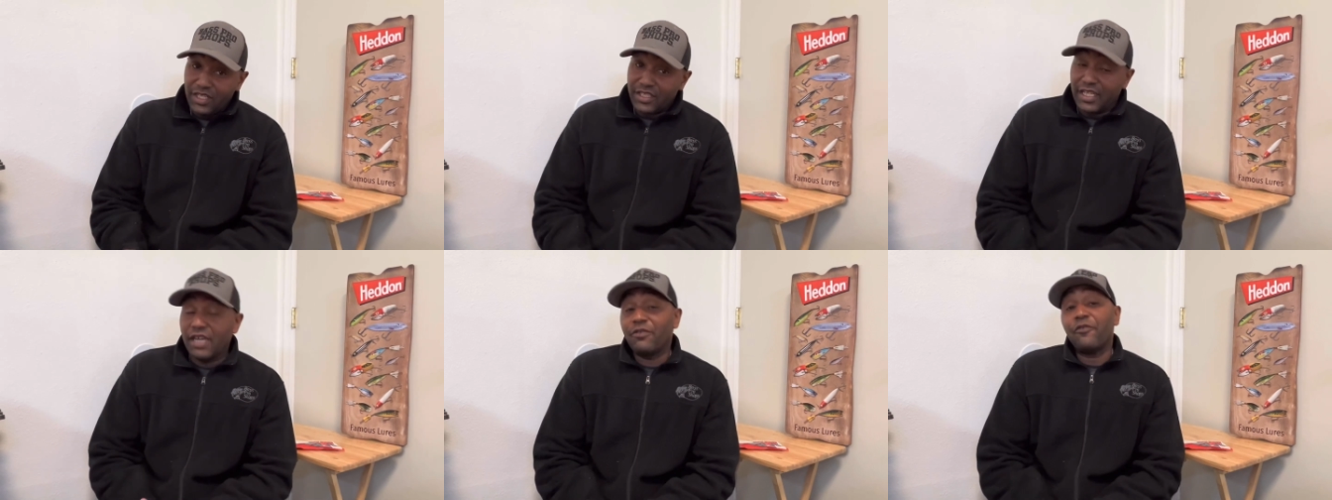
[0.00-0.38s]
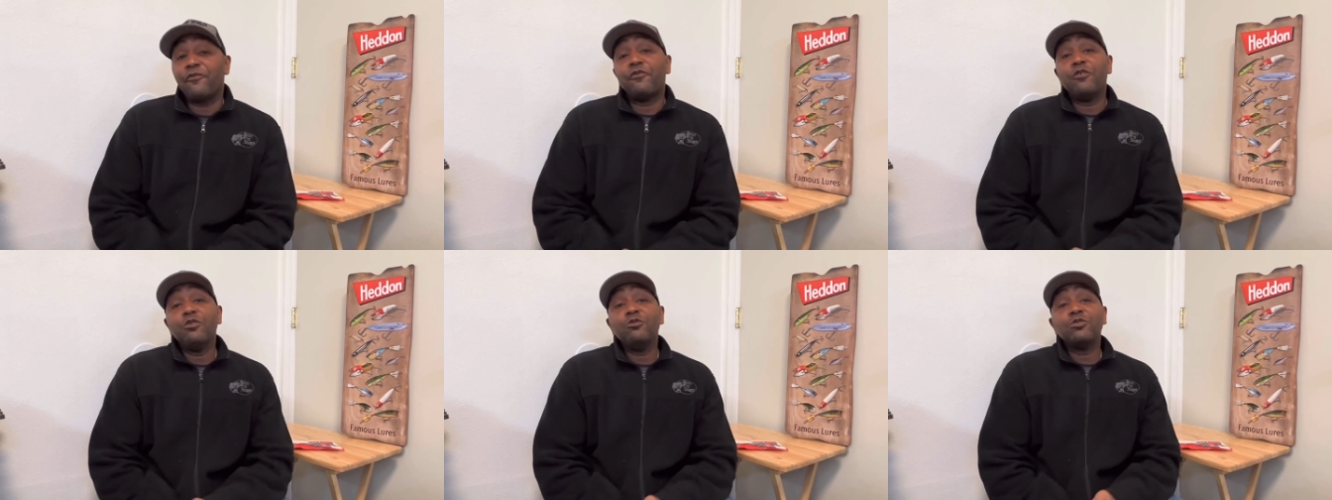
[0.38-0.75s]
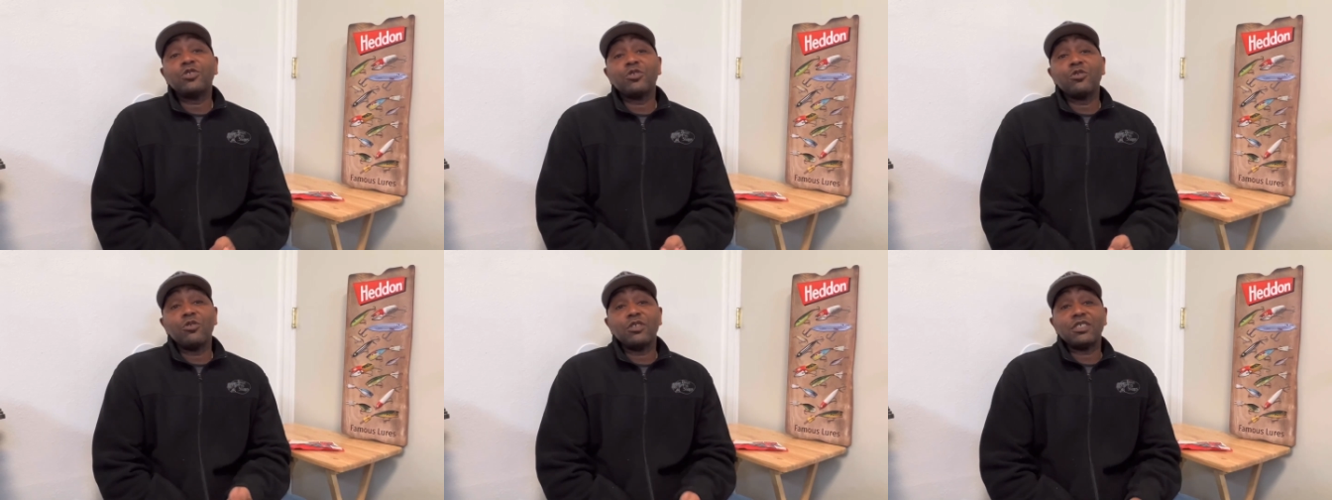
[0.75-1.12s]
They have a food
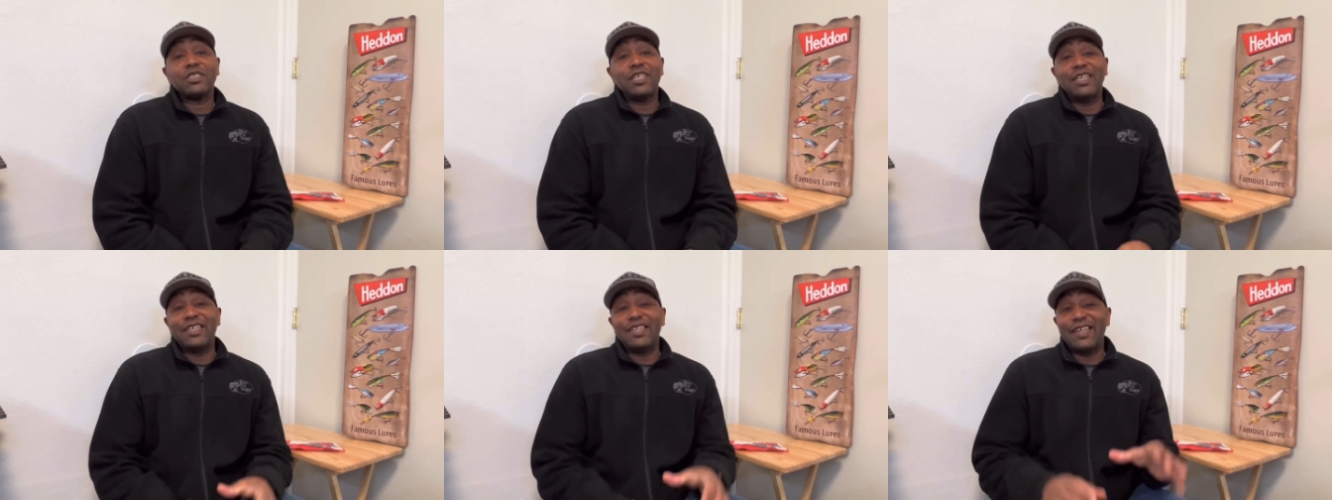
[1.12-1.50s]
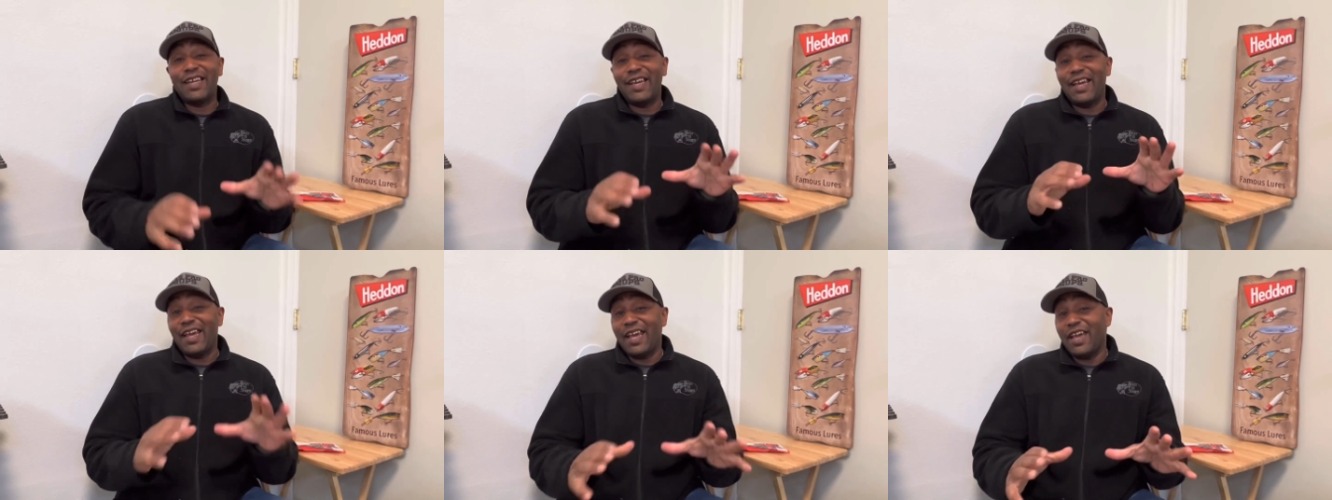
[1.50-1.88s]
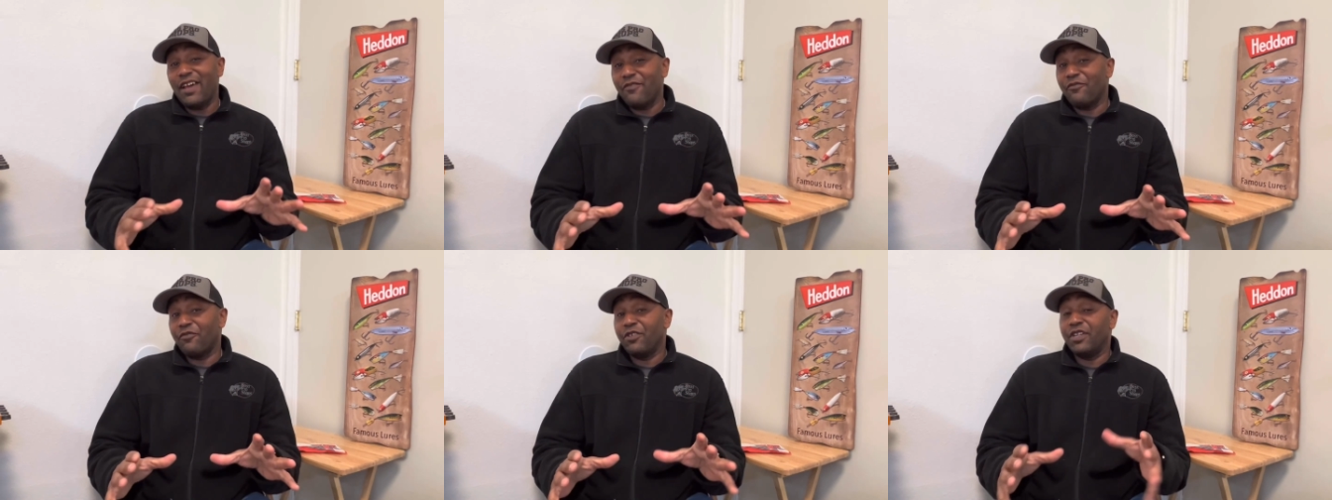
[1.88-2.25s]
source in
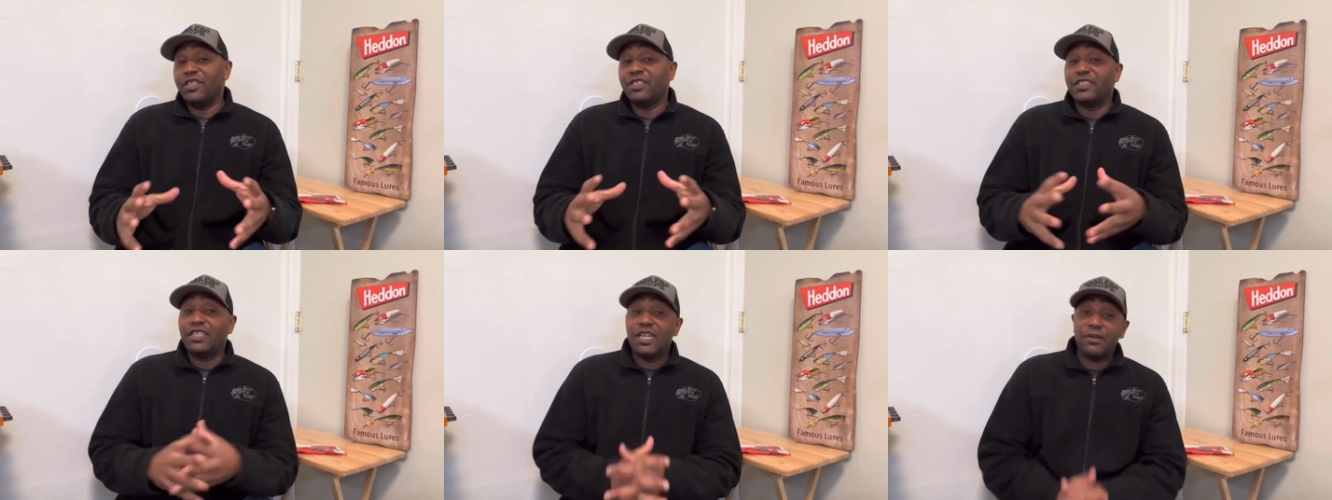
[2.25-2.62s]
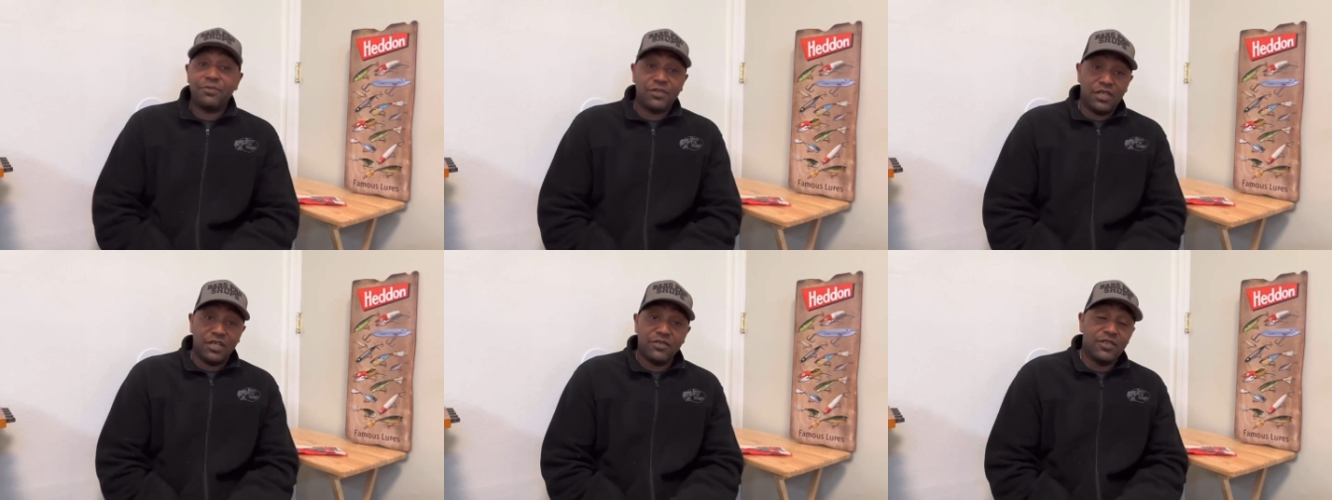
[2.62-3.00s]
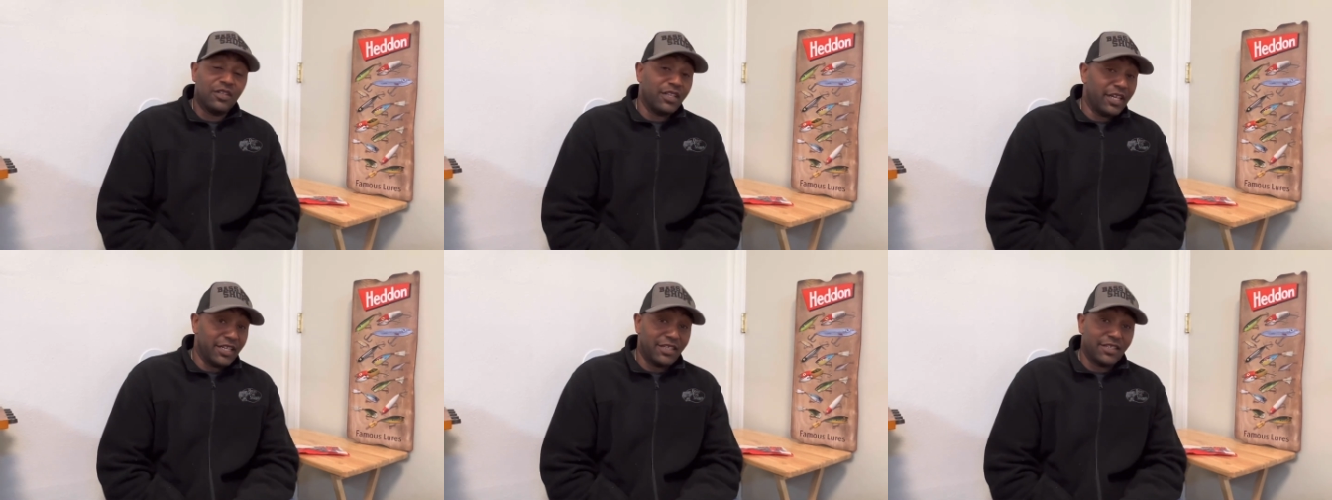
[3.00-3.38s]
every depth of the
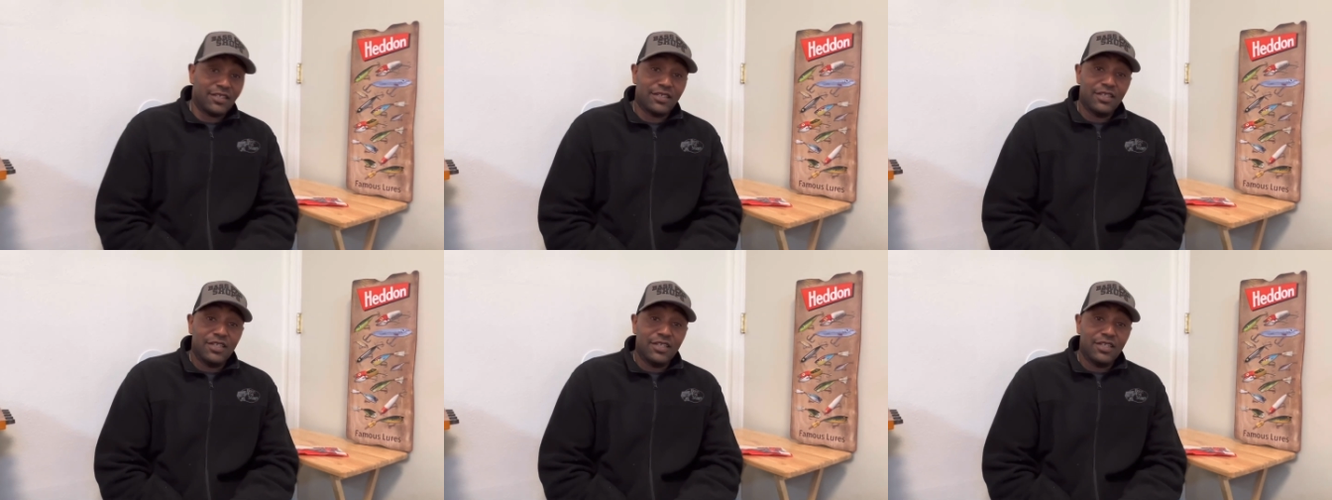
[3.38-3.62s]
lake,